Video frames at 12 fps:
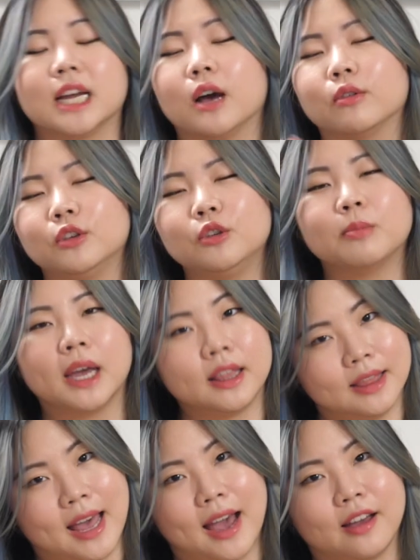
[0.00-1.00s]
Now, you
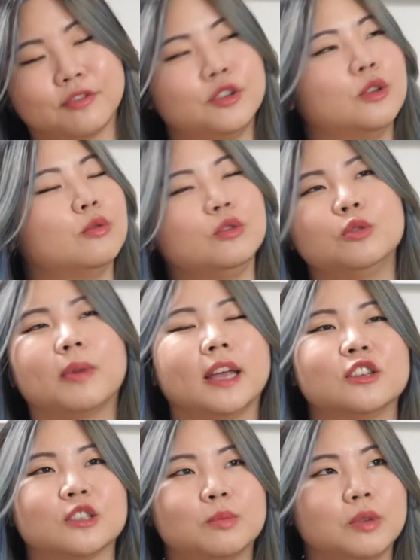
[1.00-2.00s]
might laugh. You
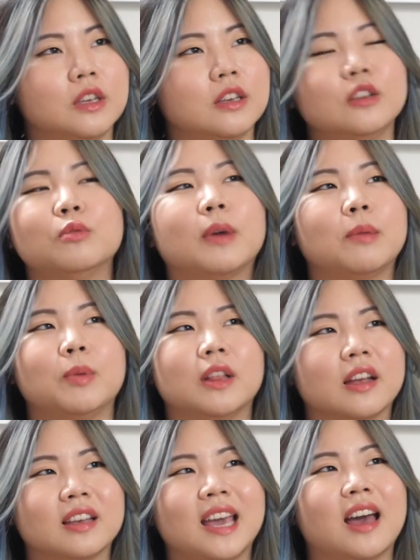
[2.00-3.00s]
might be
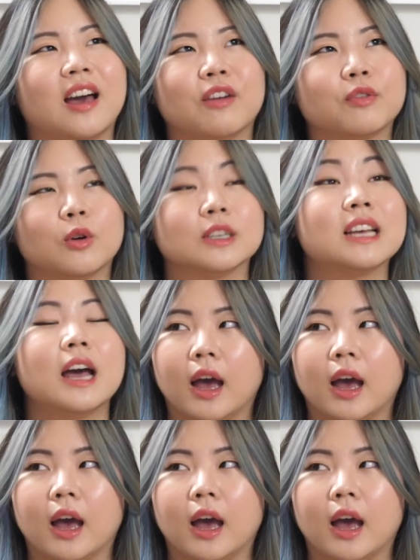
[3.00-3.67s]
like, yeah, of course.